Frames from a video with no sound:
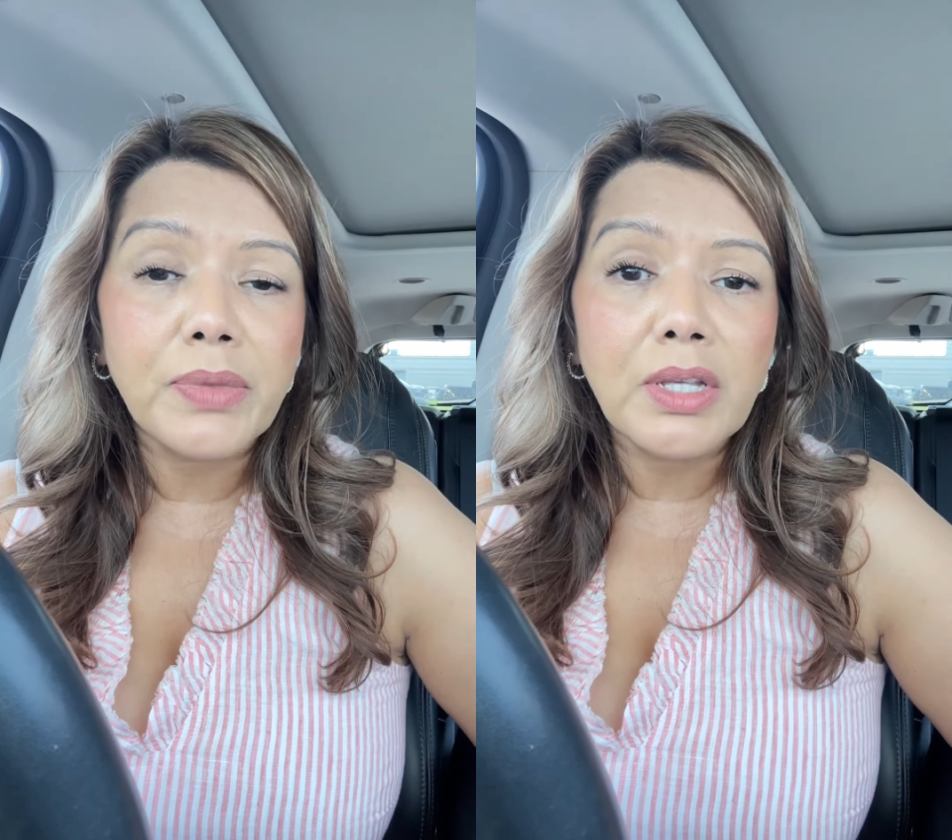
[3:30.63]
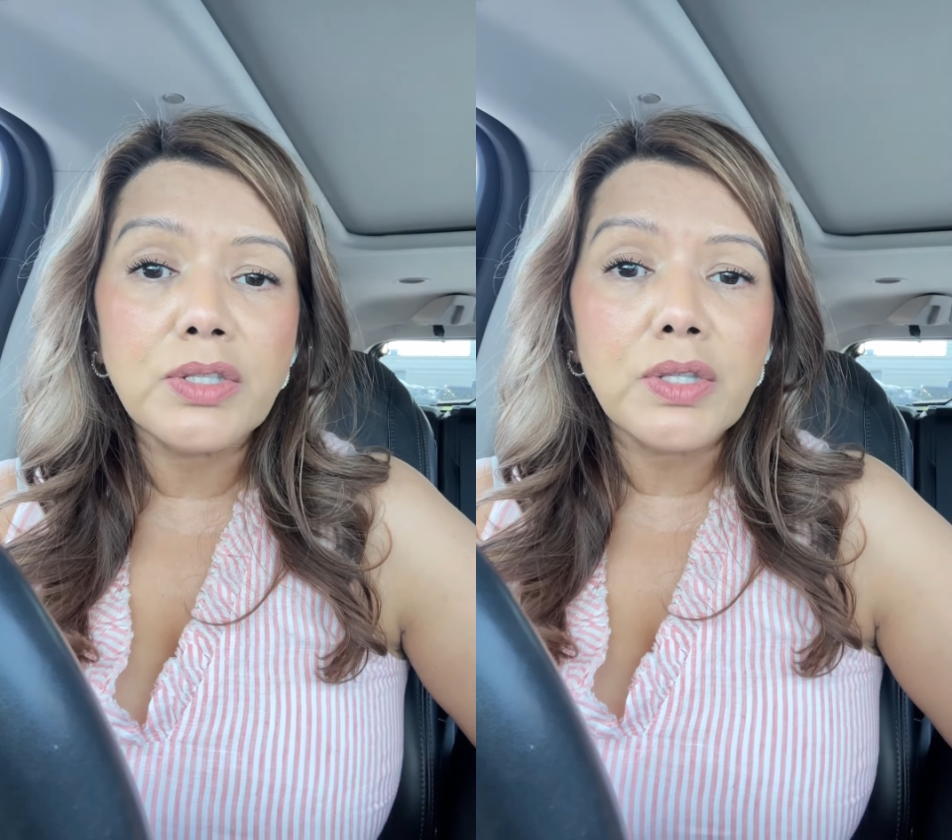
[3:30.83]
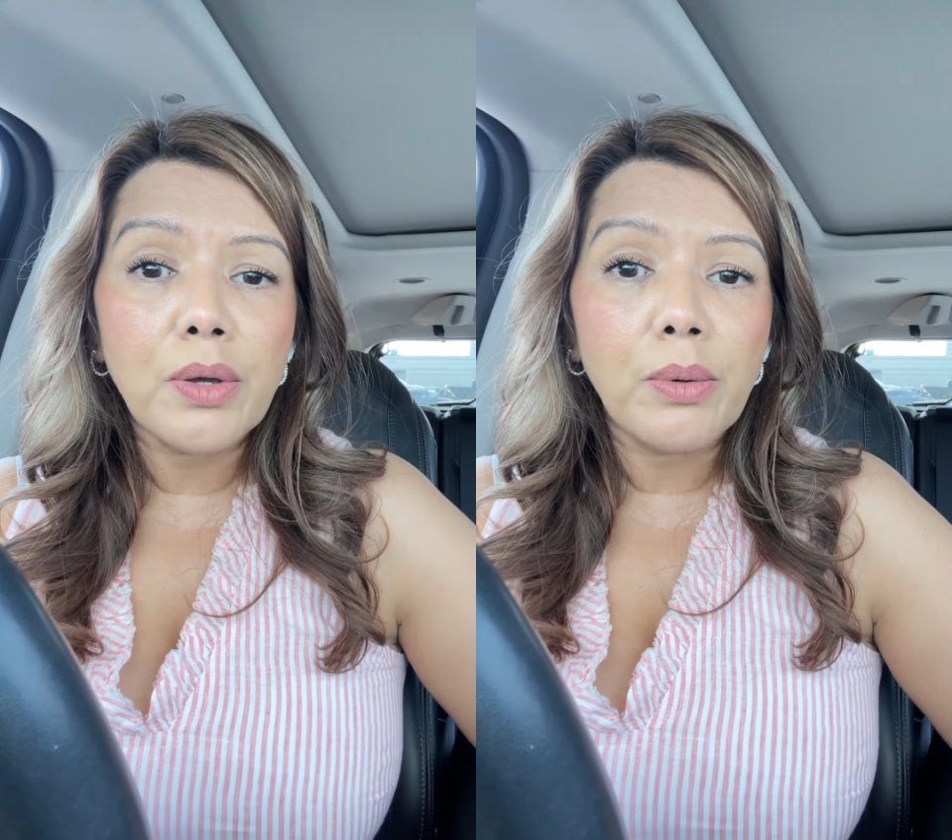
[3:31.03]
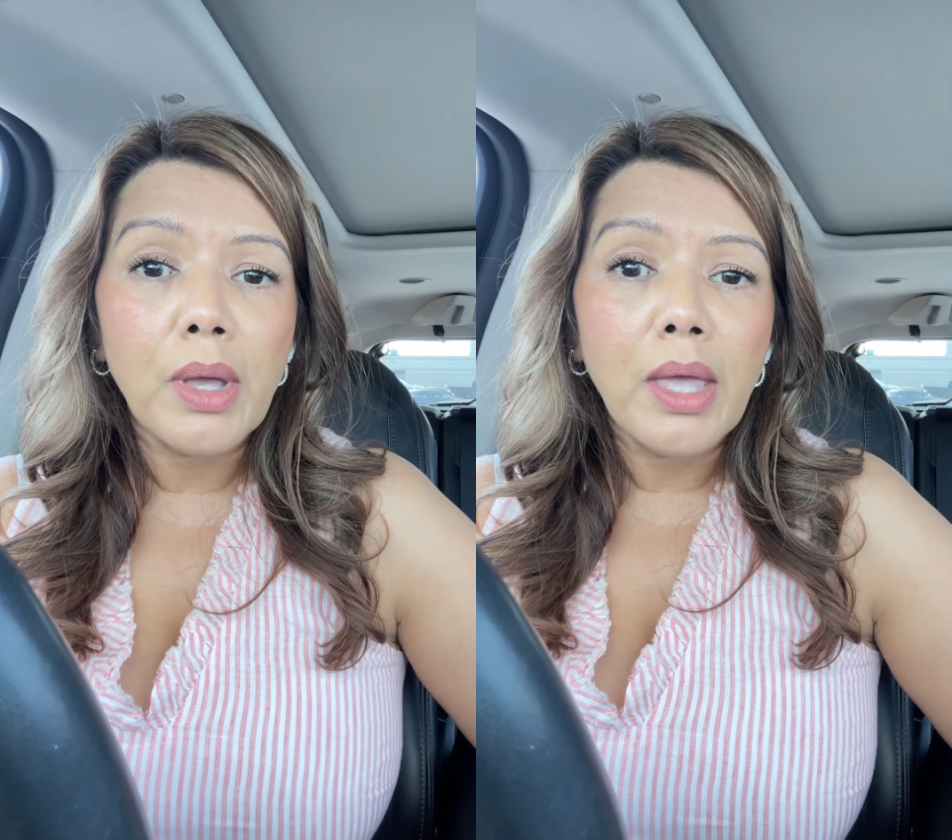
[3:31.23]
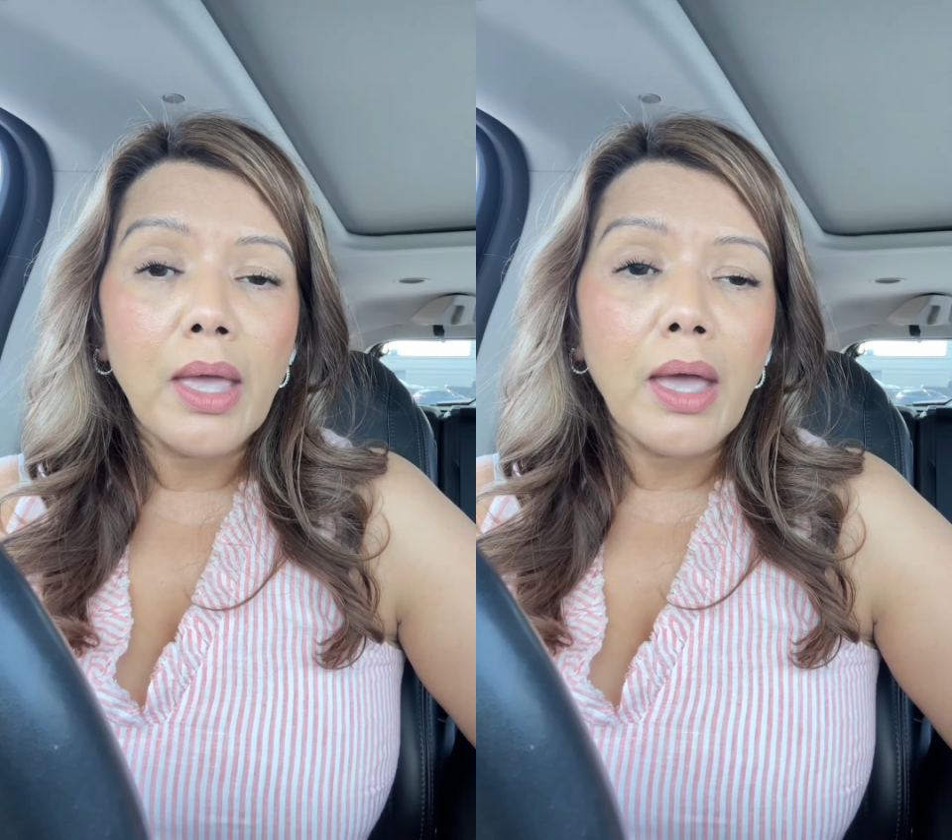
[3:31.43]
So
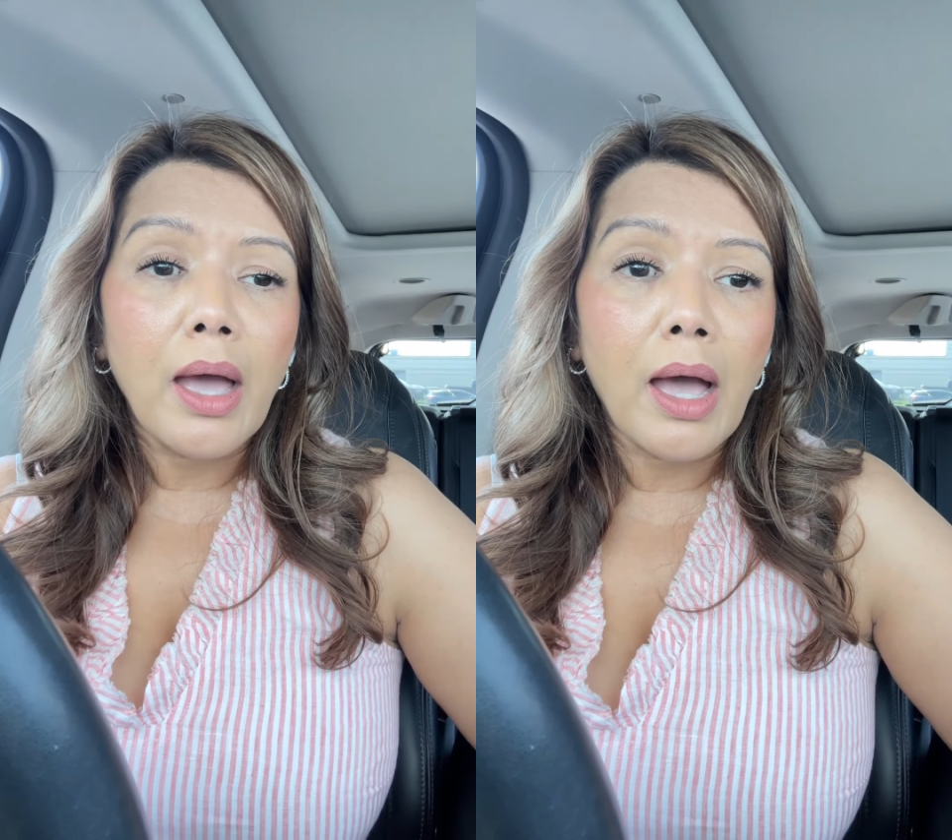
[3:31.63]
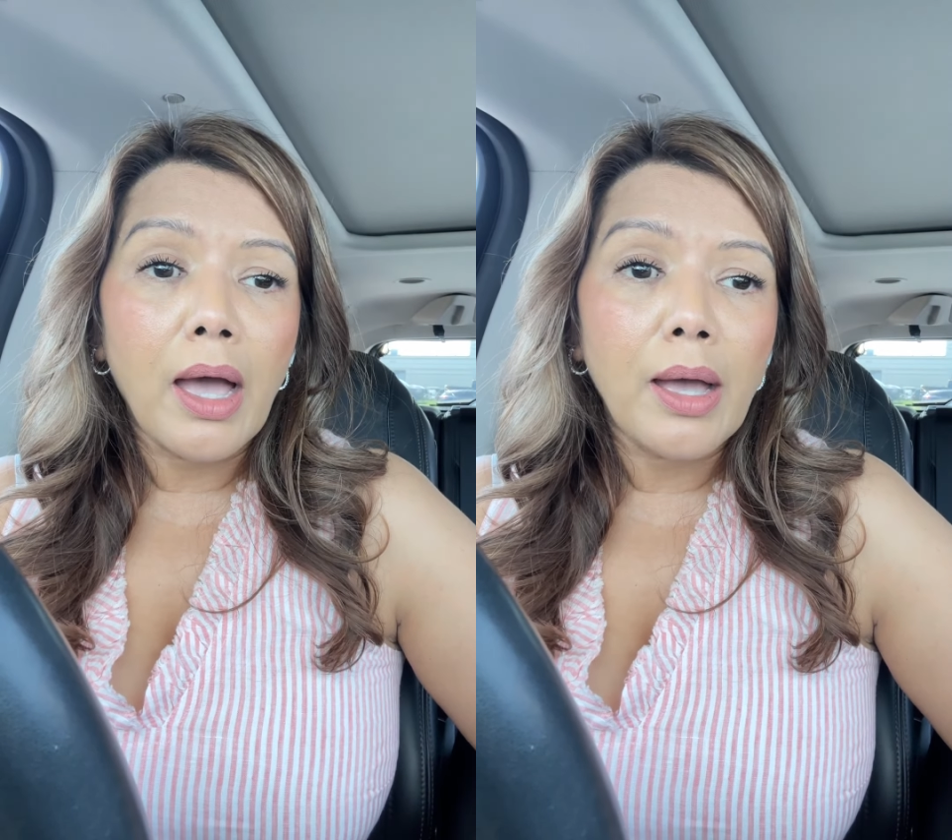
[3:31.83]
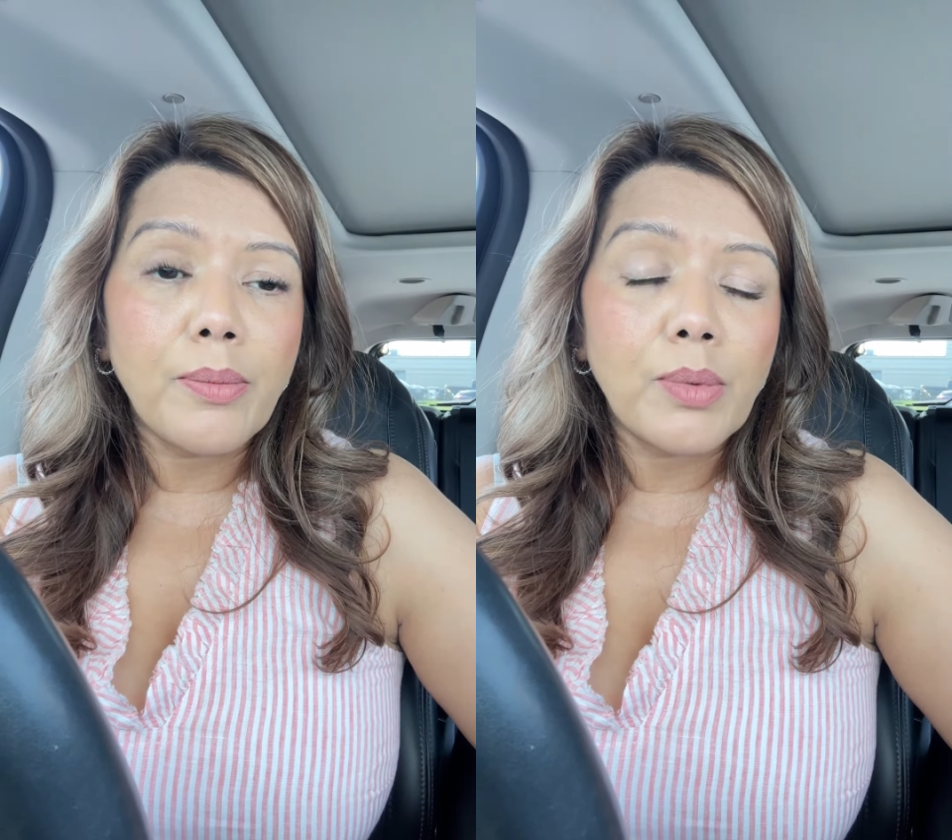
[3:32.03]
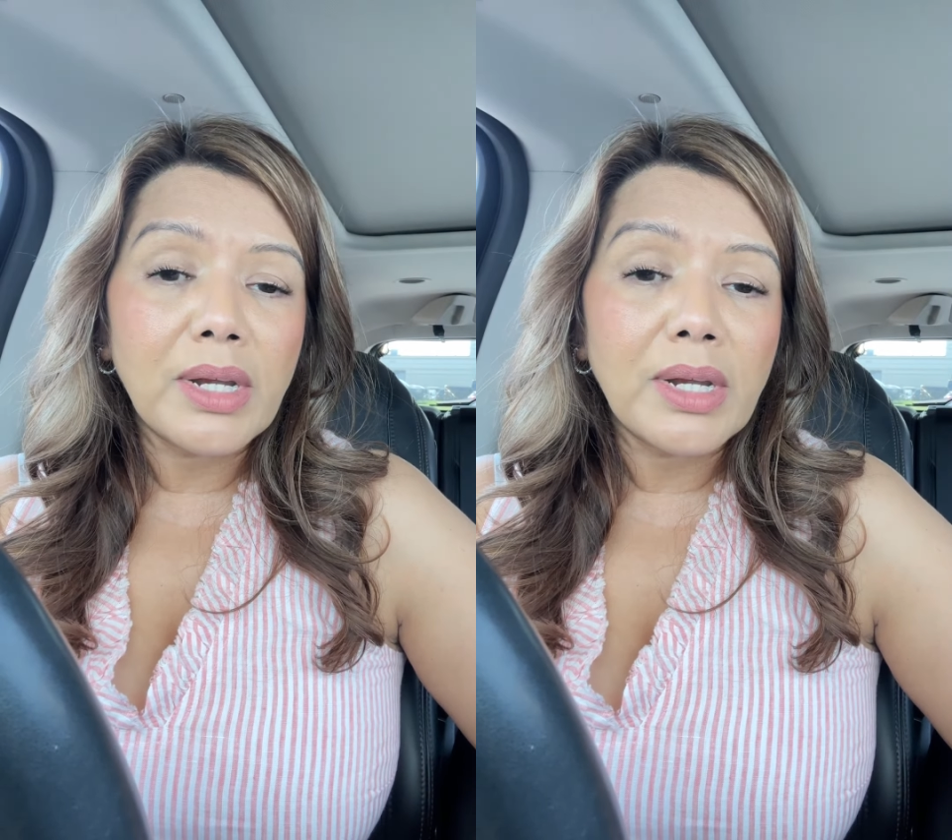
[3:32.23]
when